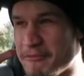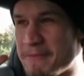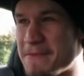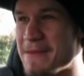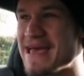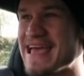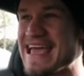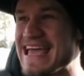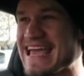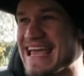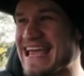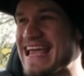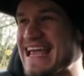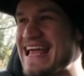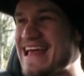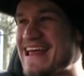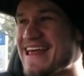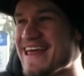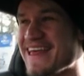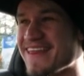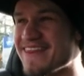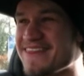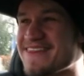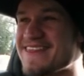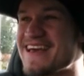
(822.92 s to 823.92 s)
for me,
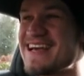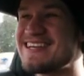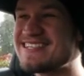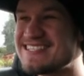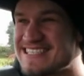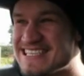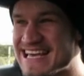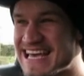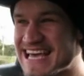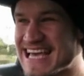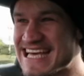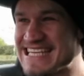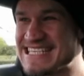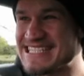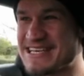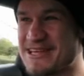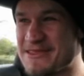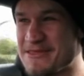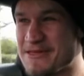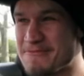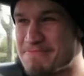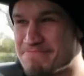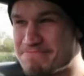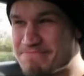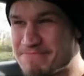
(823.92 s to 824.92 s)
this
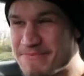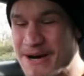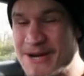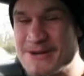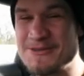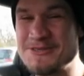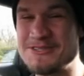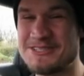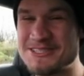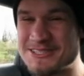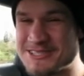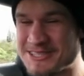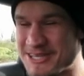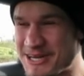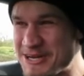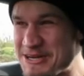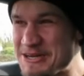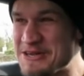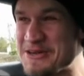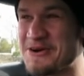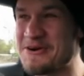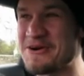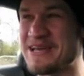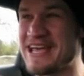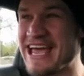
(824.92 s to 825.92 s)
is the most
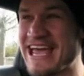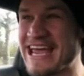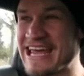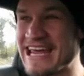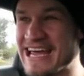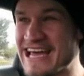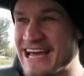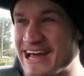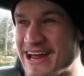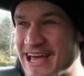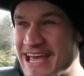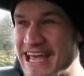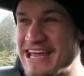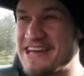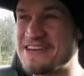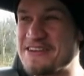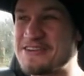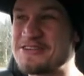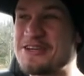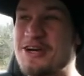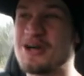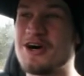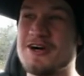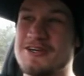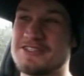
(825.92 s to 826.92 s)
annoying
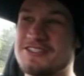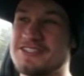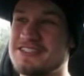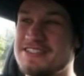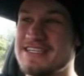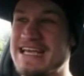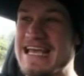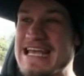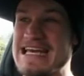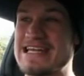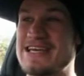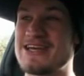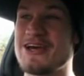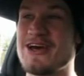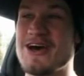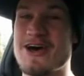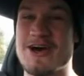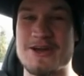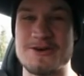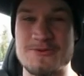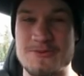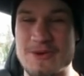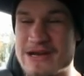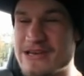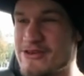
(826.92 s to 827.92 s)
hidden cost
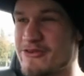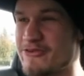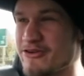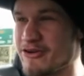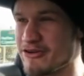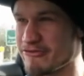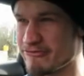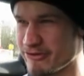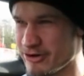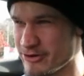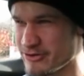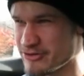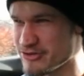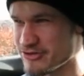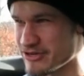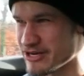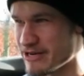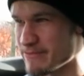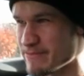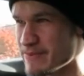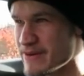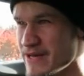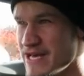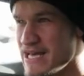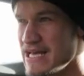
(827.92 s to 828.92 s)
incurred when you're on a road
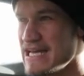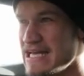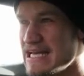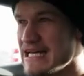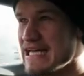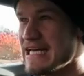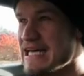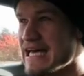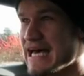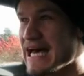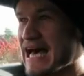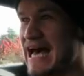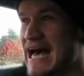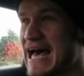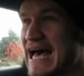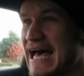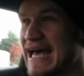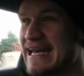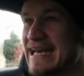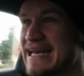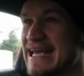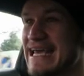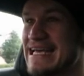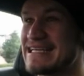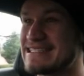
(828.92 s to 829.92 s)
trip.
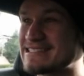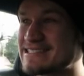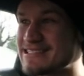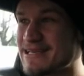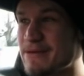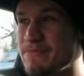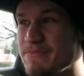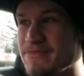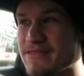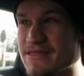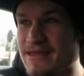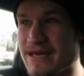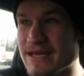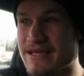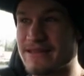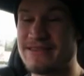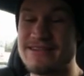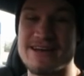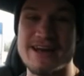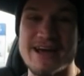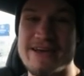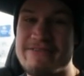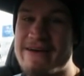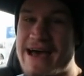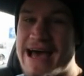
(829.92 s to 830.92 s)
And it's
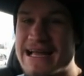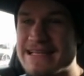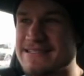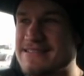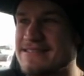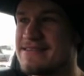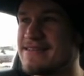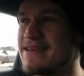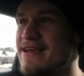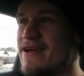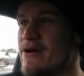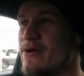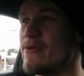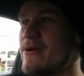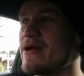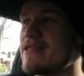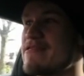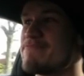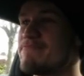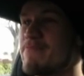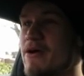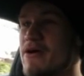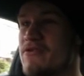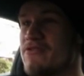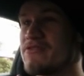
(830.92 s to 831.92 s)
something that I've had to deal
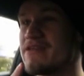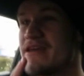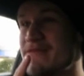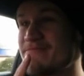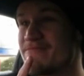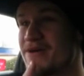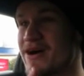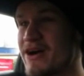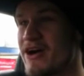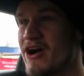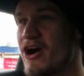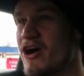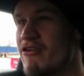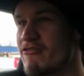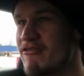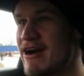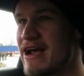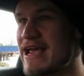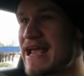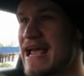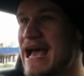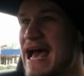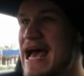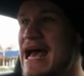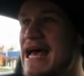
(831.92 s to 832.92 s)
with both in my
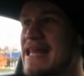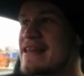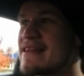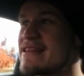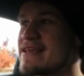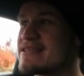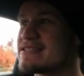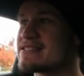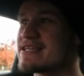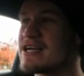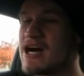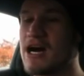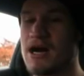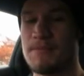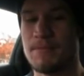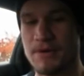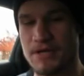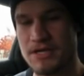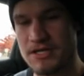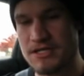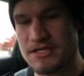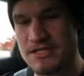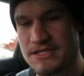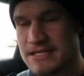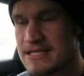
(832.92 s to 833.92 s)
R8 and this car.
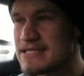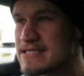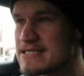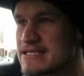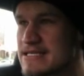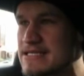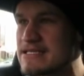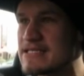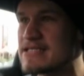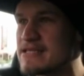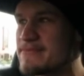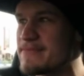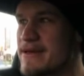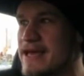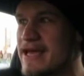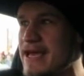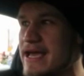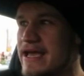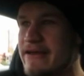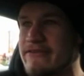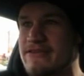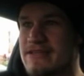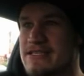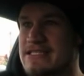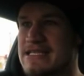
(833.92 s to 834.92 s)
Because this system
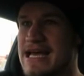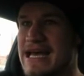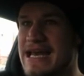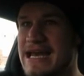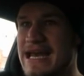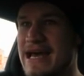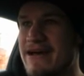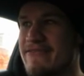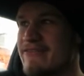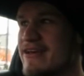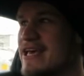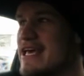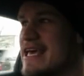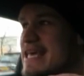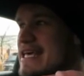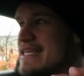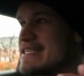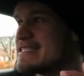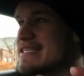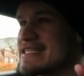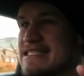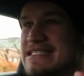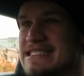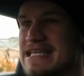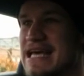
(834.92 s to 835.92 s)
here in the sat-nav
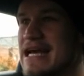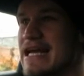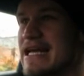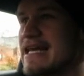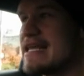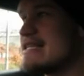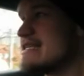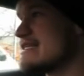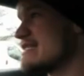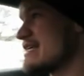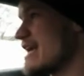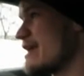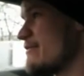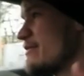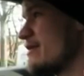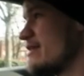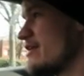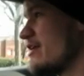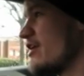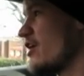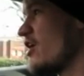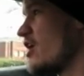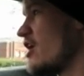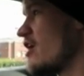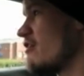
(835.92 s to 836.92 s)
is exactly the same
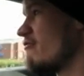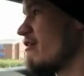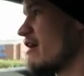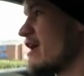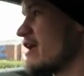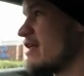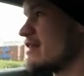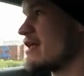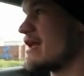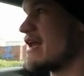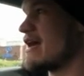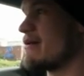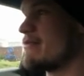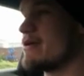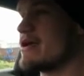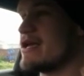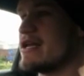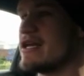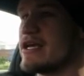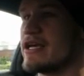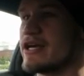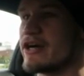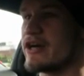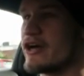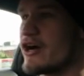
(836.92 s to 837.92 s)
in the R8 and the
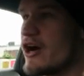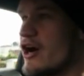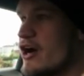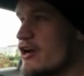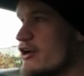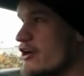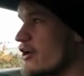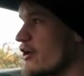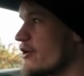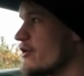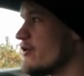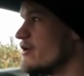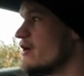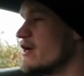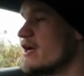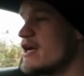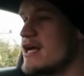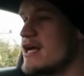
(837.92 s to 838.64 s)
Lamborghini Gallardo,